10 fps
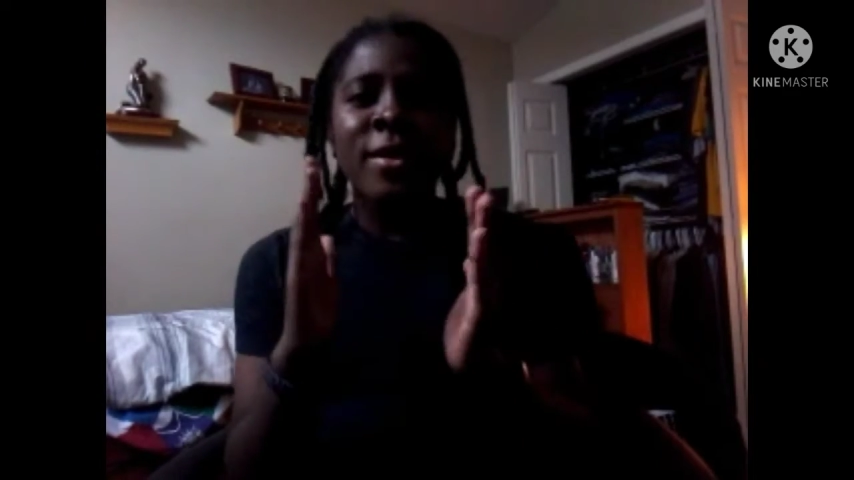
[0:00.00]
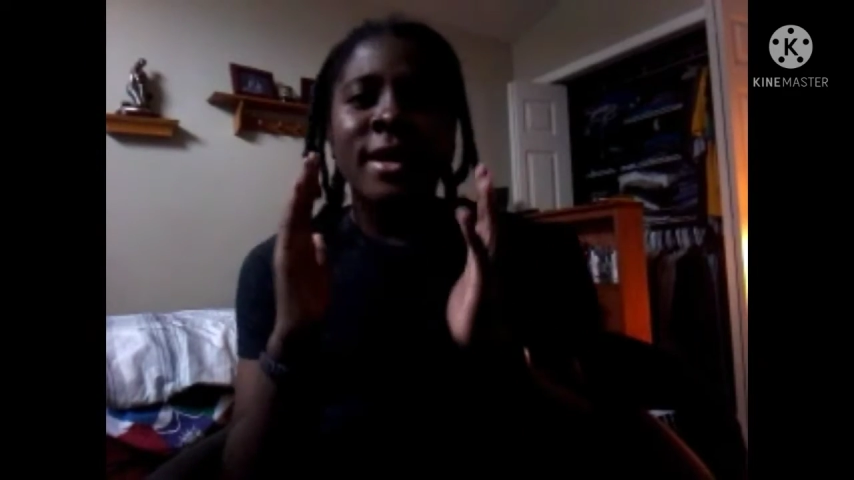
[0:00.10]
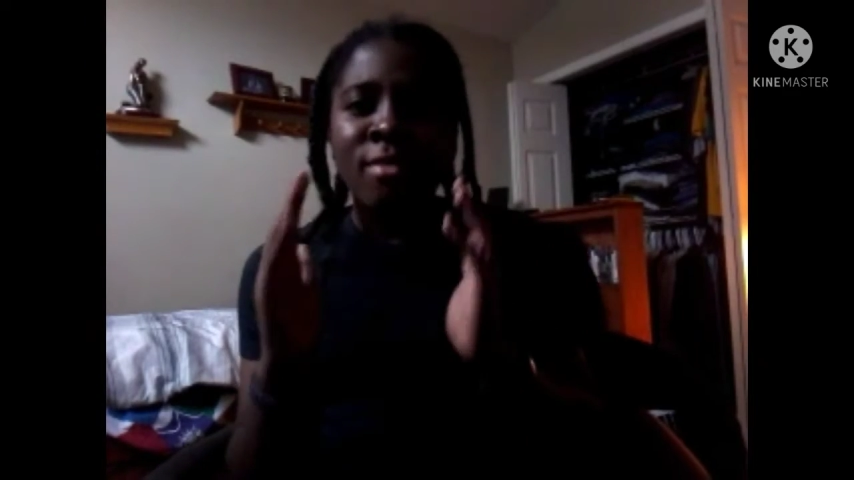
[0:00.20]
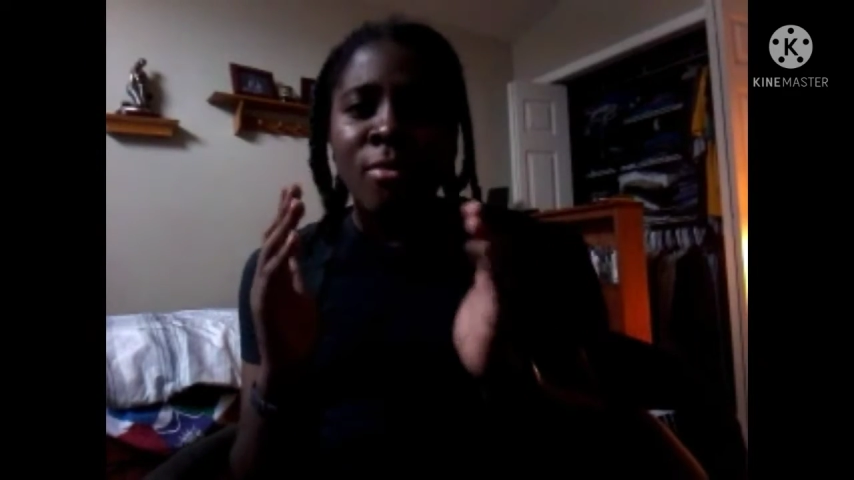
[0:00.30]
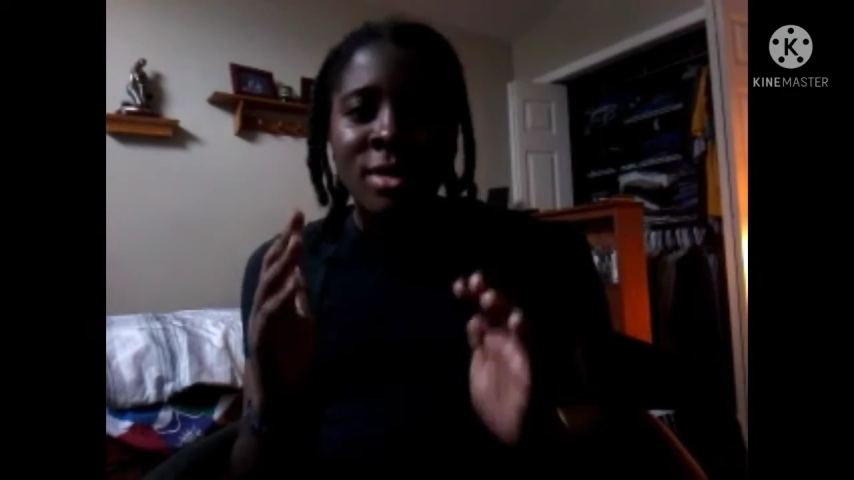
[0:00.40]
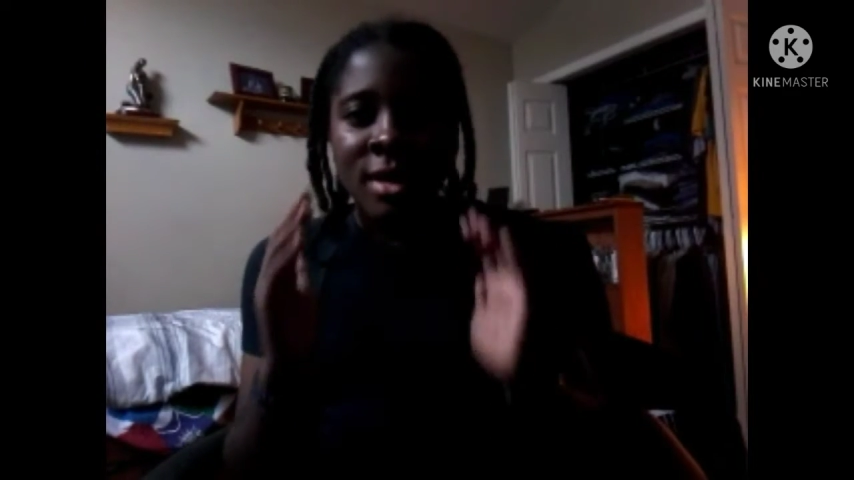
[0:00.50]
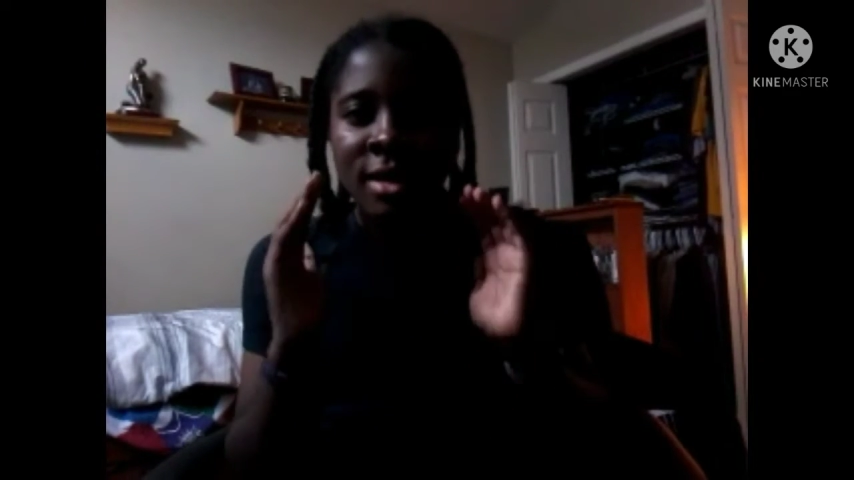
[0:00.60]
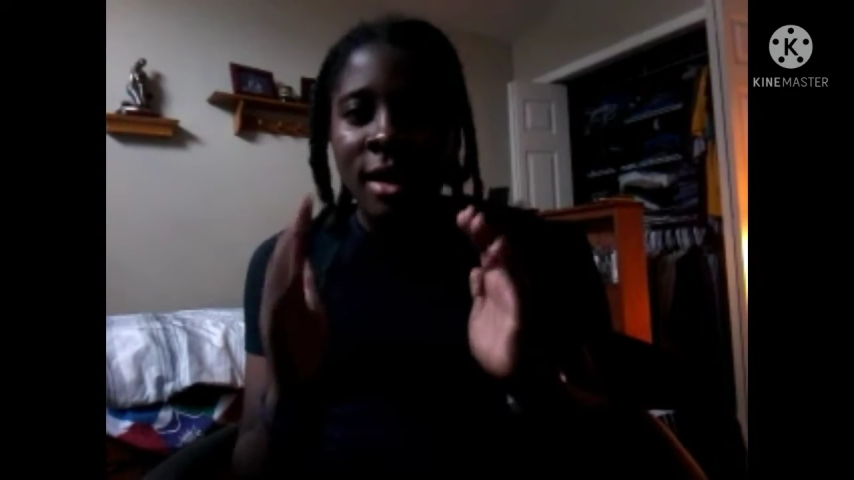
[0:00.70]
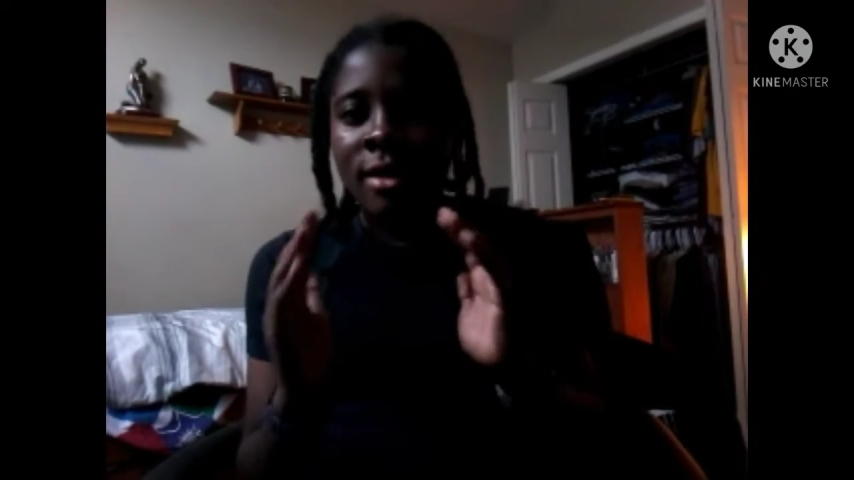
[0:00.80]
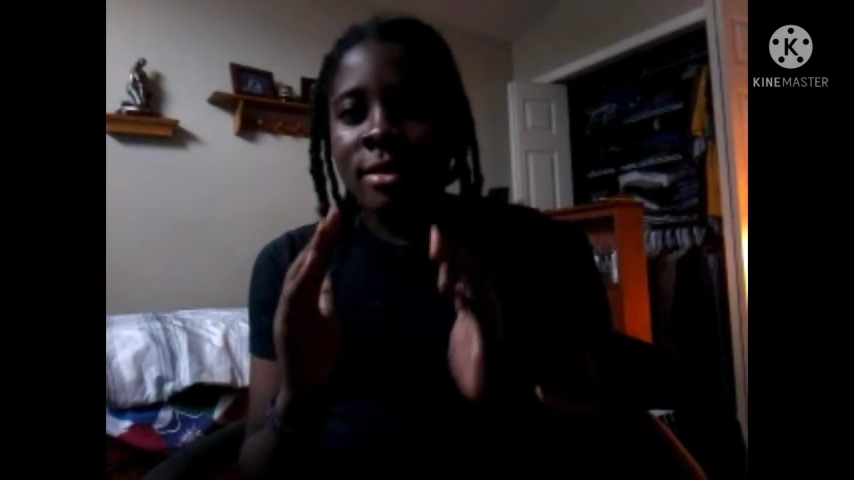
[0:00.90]
you guys probably see
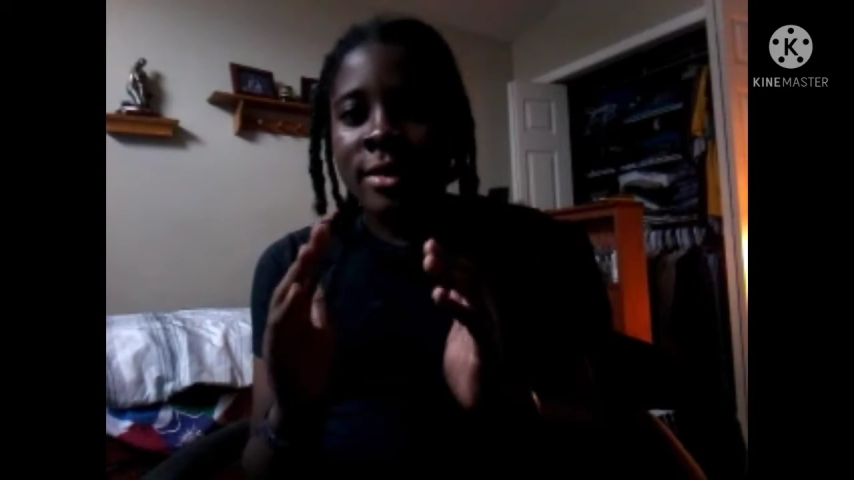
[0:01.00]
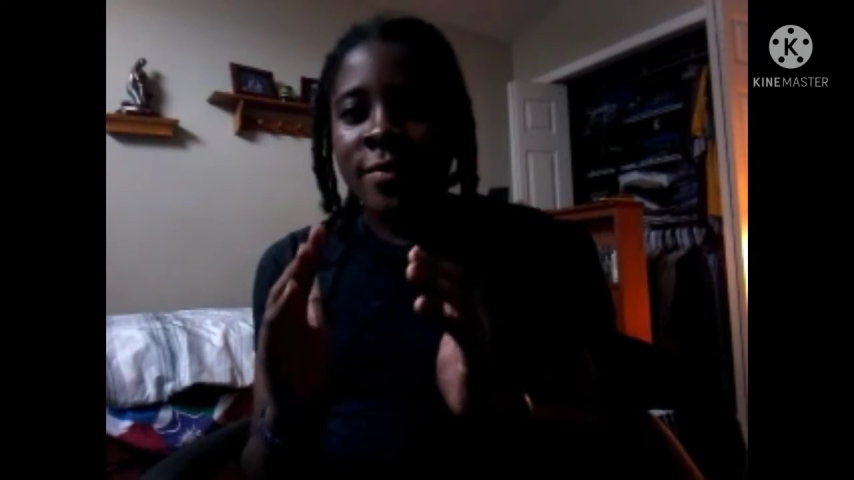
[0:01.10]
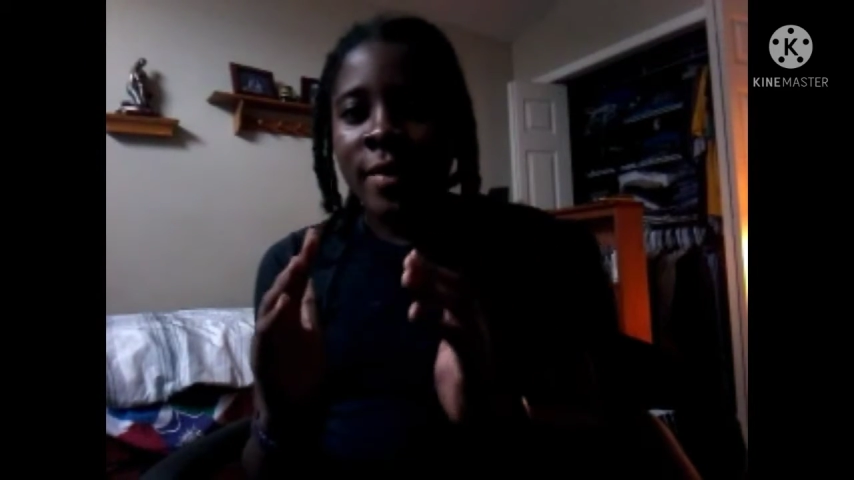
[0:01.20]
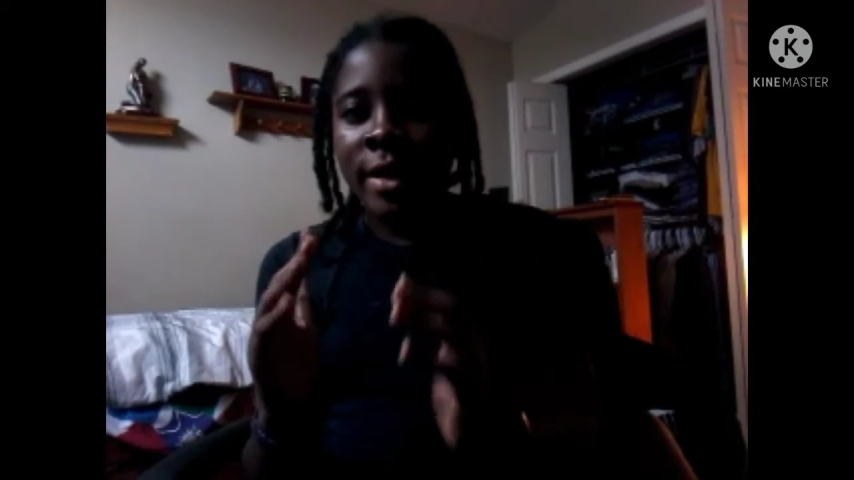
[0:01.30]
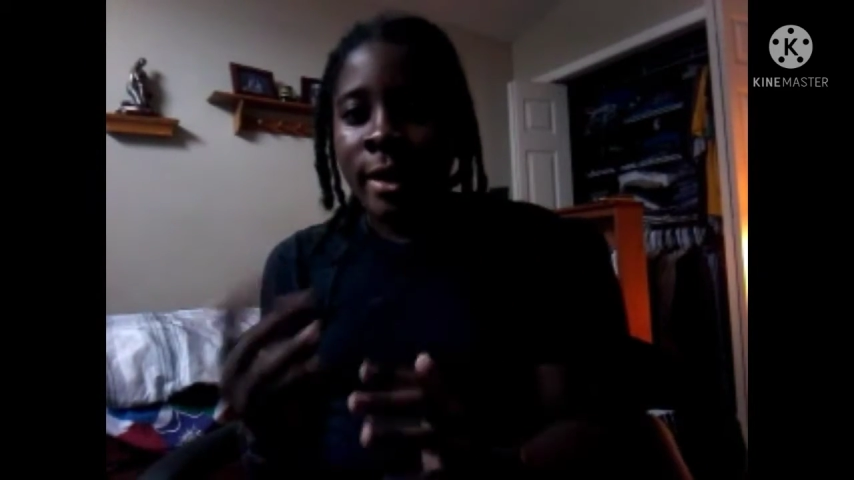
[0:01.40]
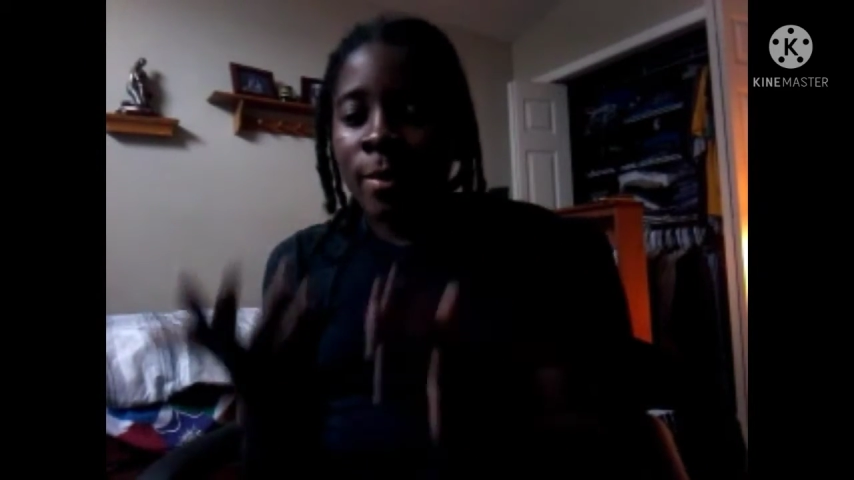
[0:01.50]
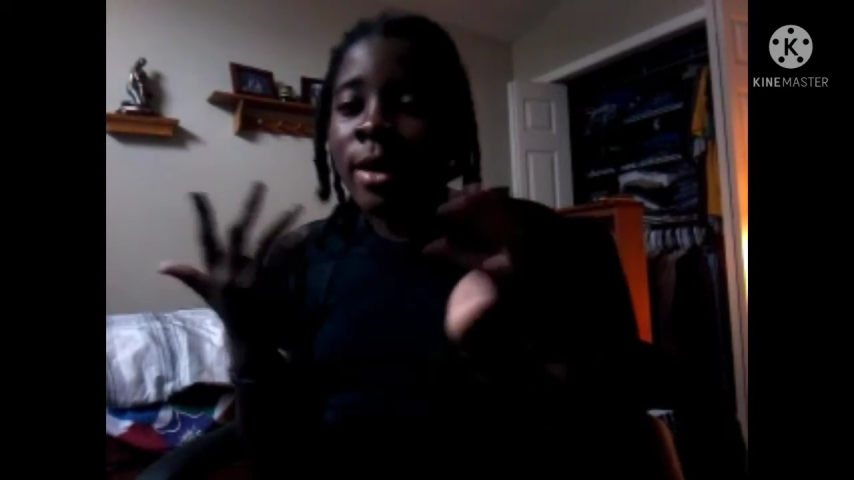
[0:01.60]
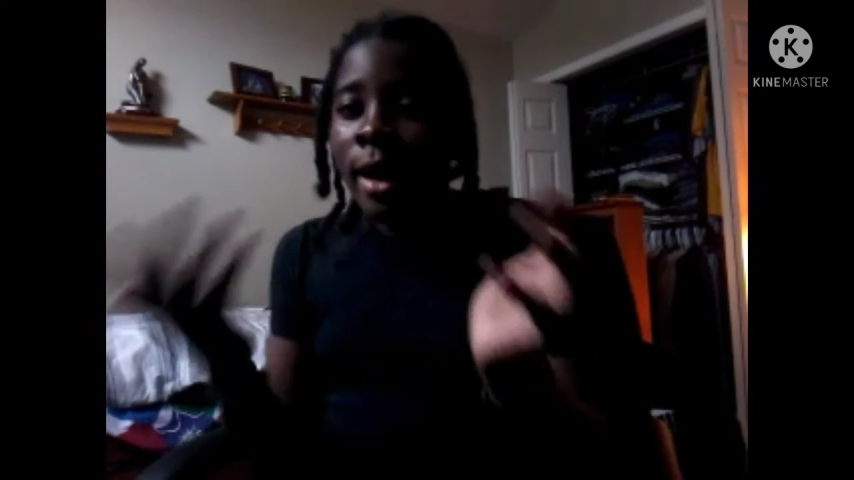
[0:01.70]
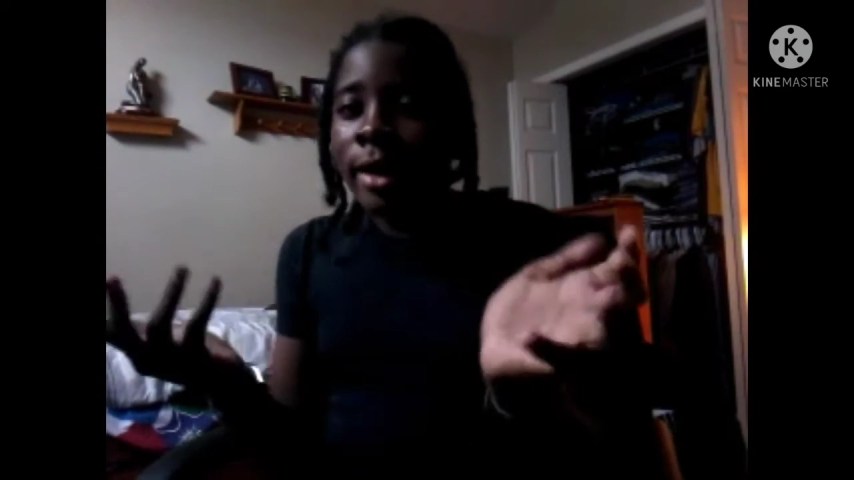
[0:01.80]
the title of this video,